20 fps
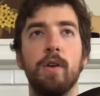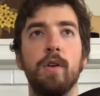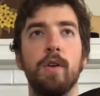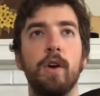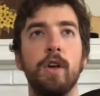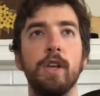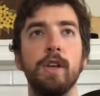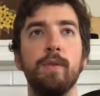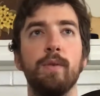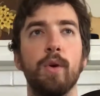
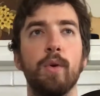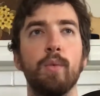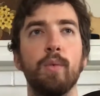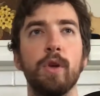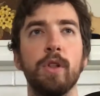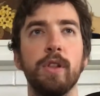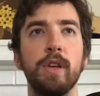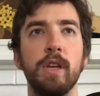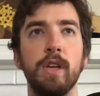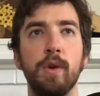a
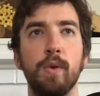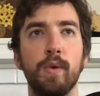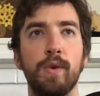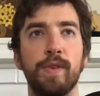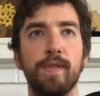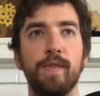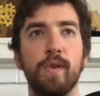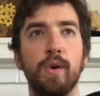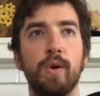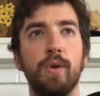really
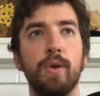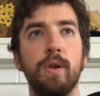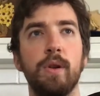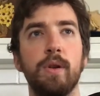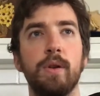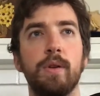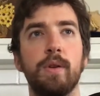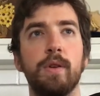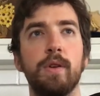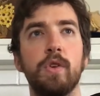useful
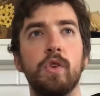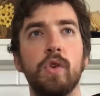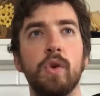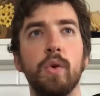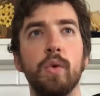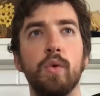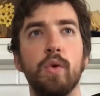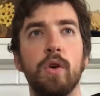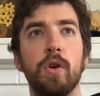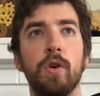
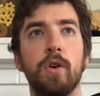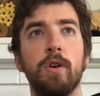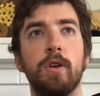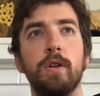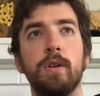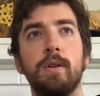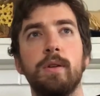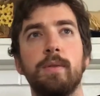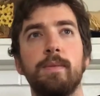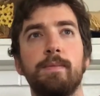tool
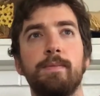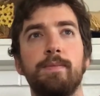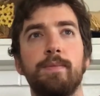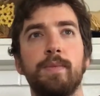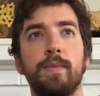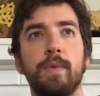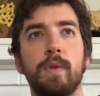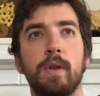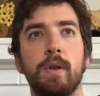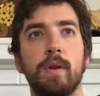
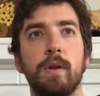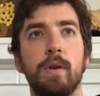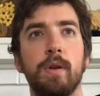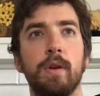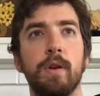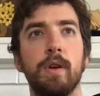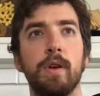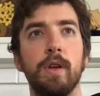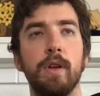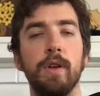
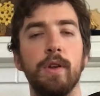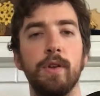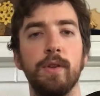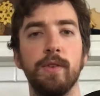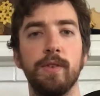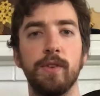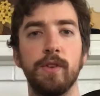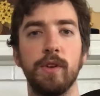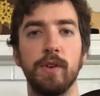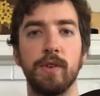
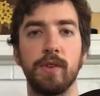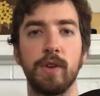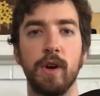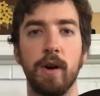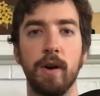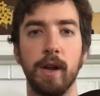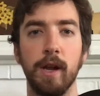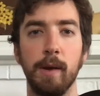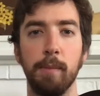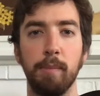is to
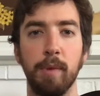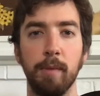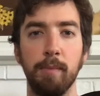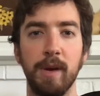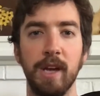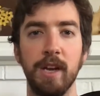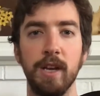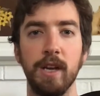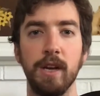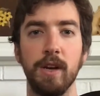start
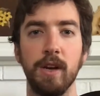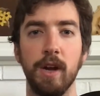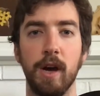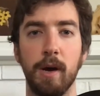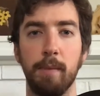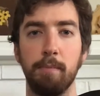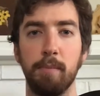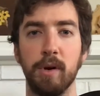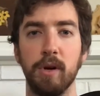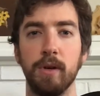implementing
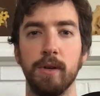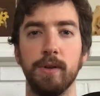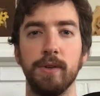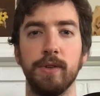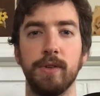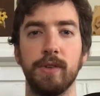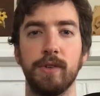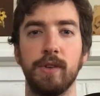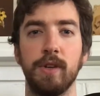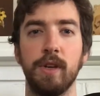
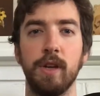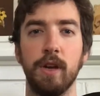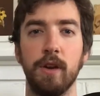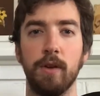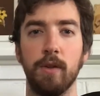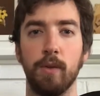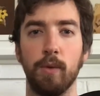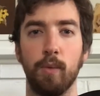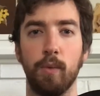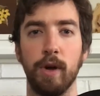numbers into
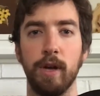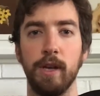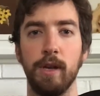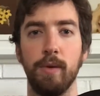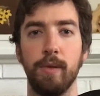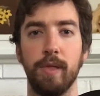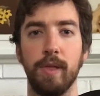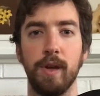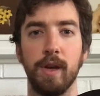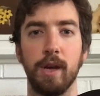the way you
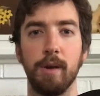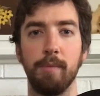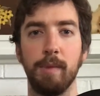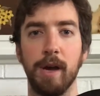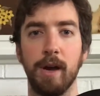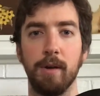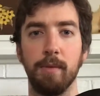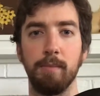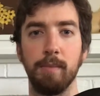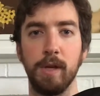think
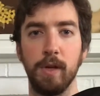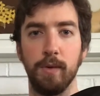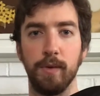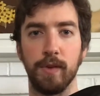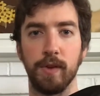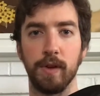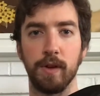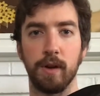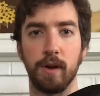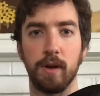about
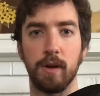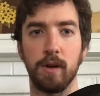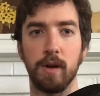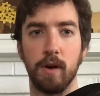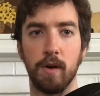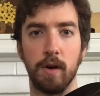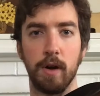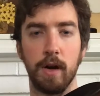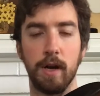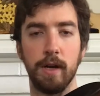music.
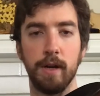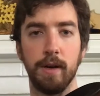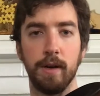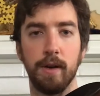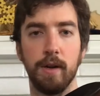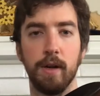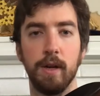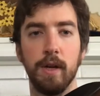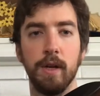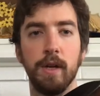Alright,
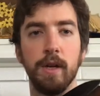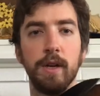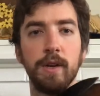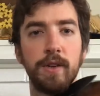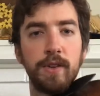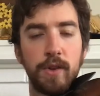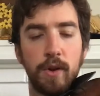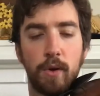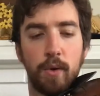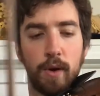
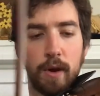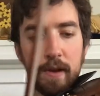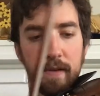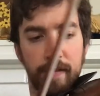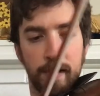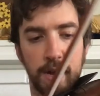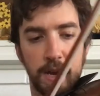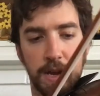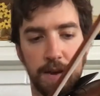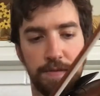so if
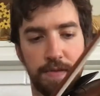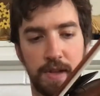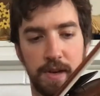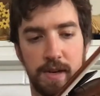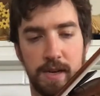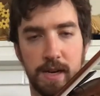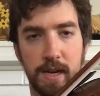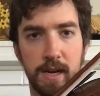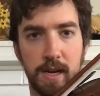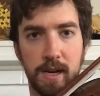I have the
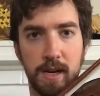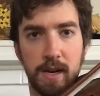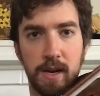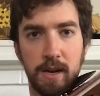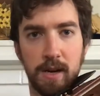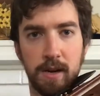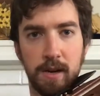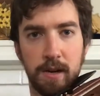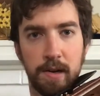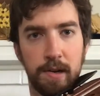D
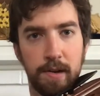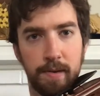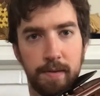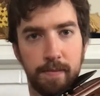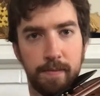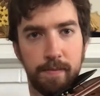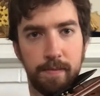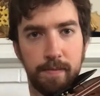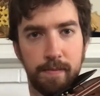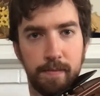here,
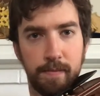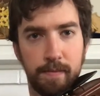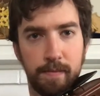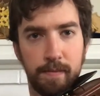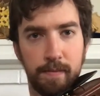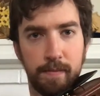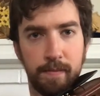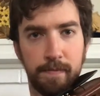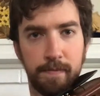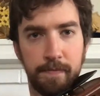
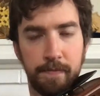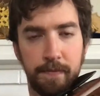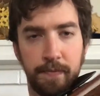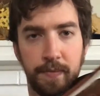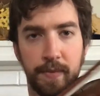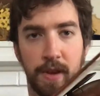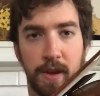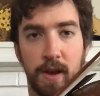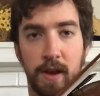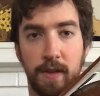
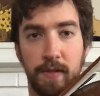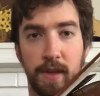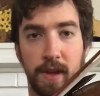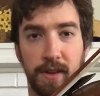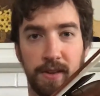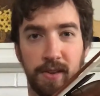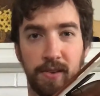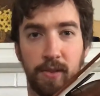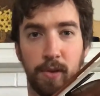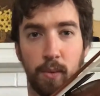and
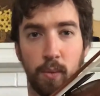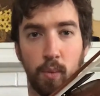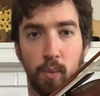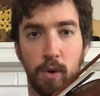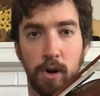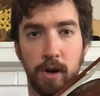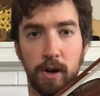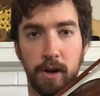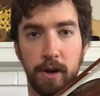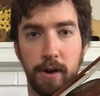that's the
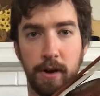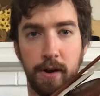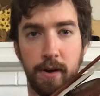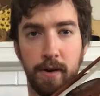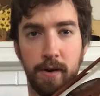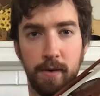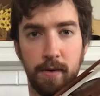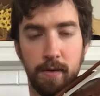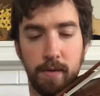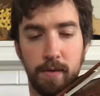1,